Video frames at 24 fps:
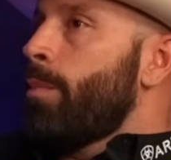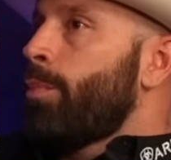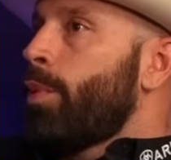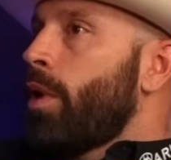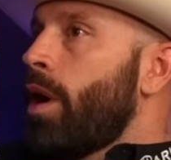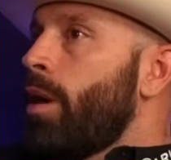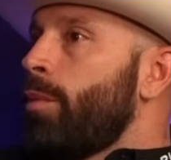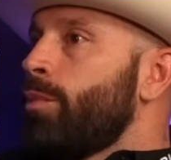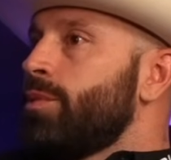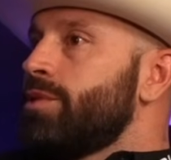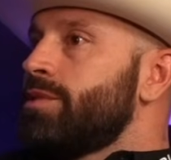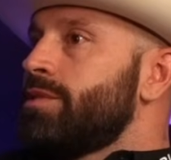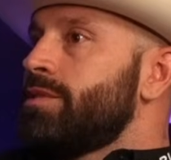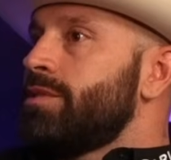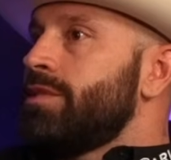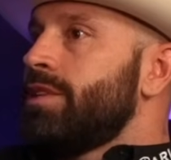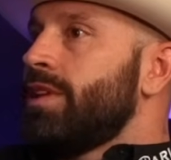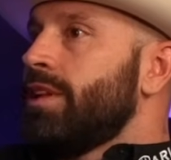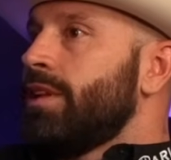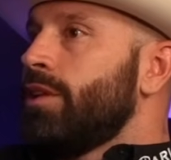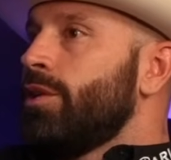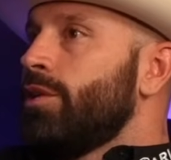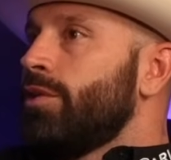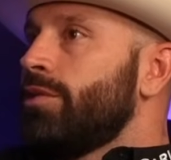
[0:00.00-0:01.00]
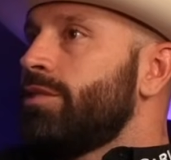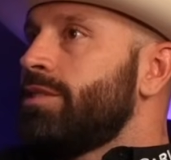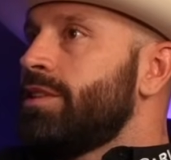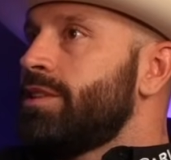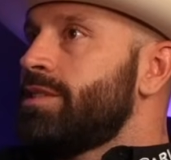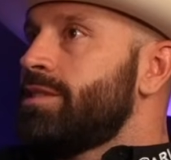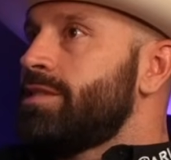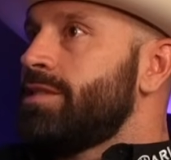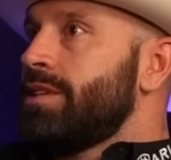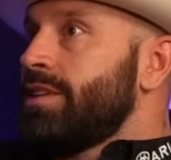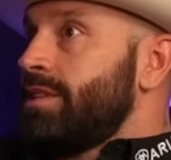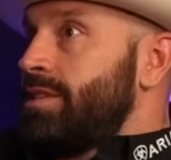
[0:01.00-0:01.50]
problem was
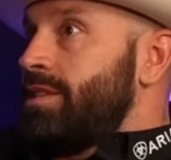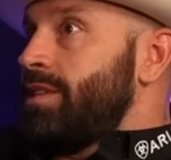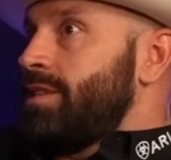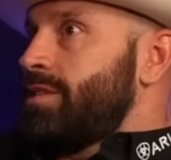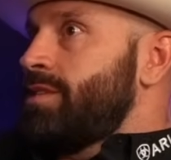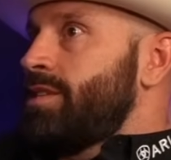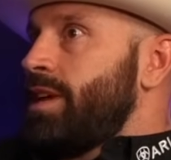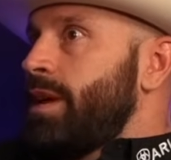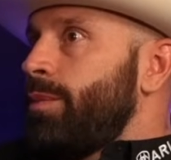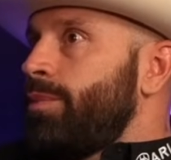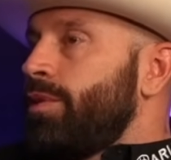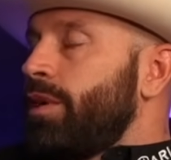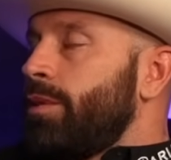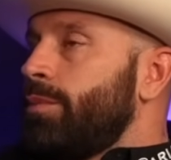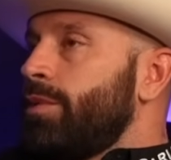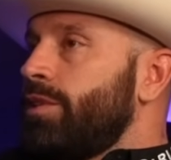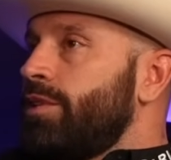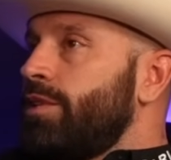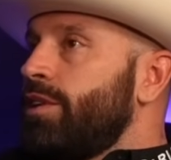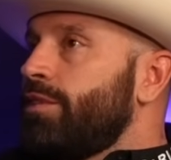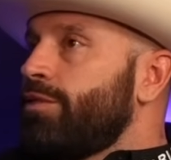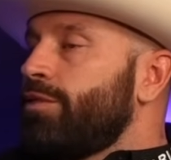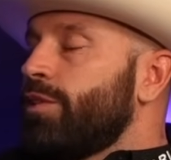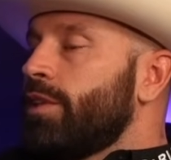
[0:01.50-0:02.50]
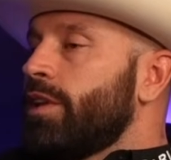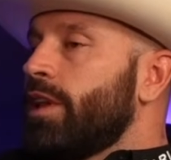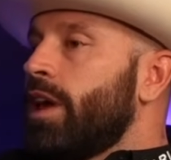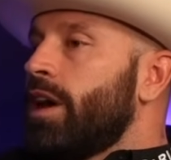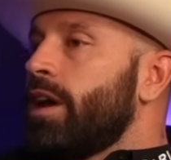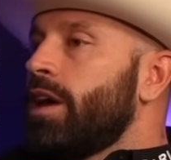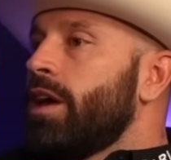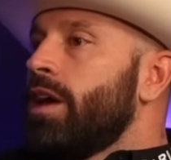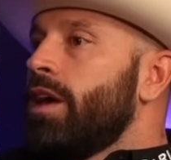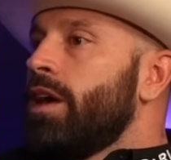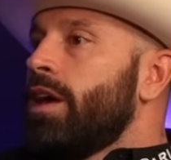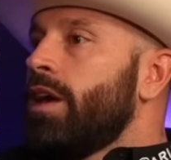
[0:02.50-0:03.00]
the same thing, but different. Like,
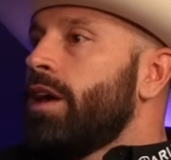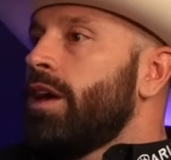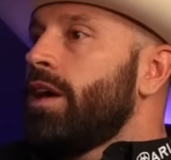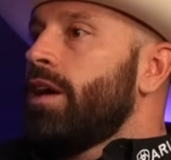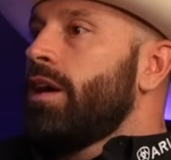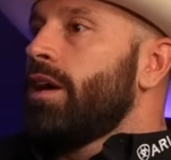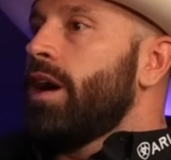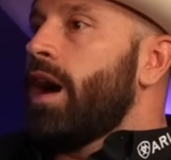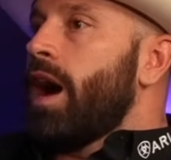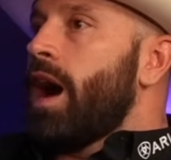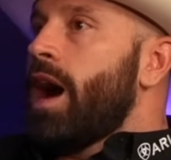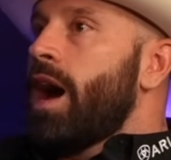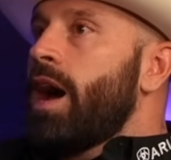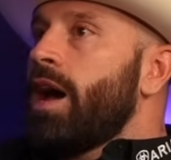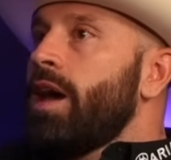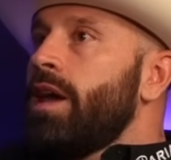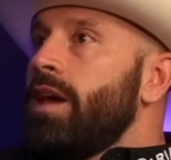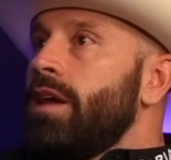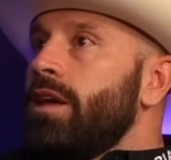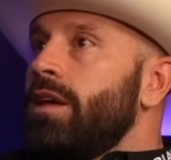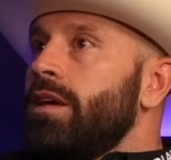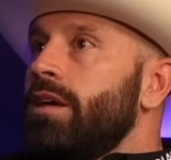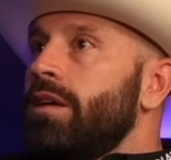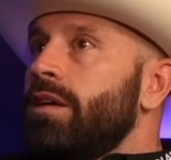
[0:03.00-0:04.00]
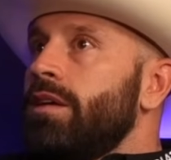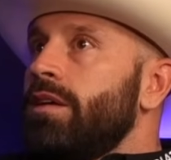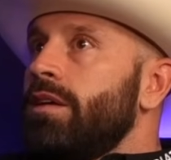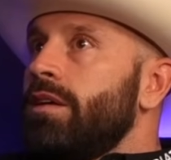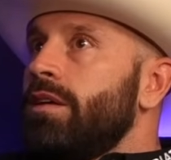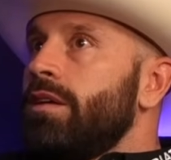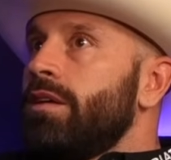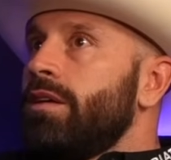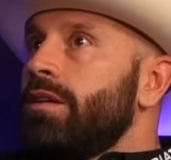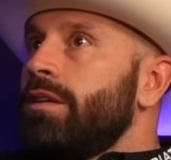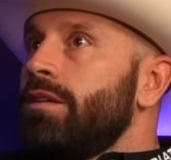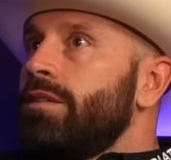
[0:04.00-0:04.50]

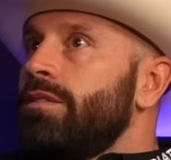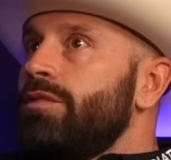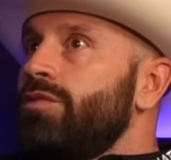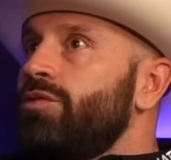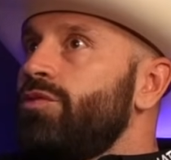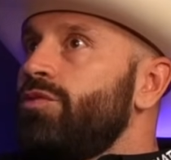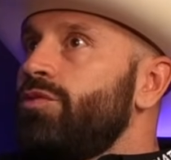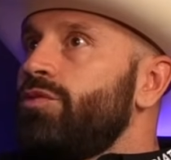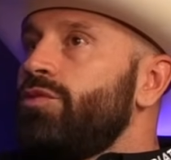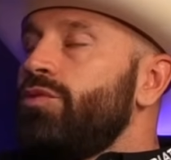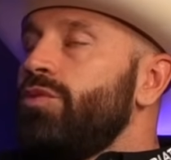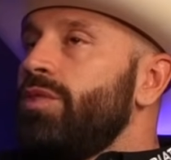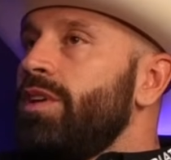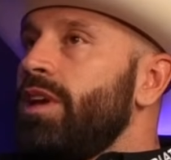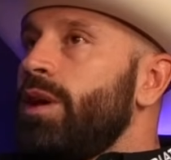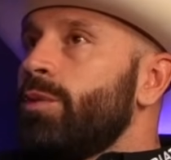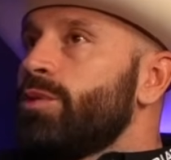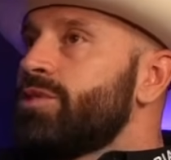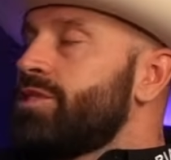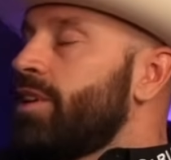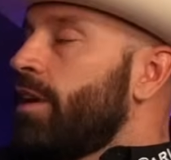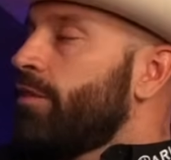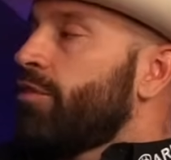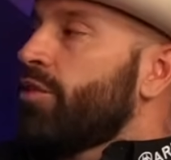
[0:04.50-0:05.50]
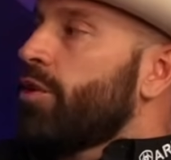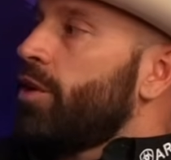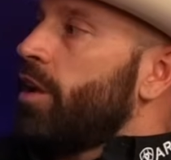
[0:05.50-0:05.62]
it was never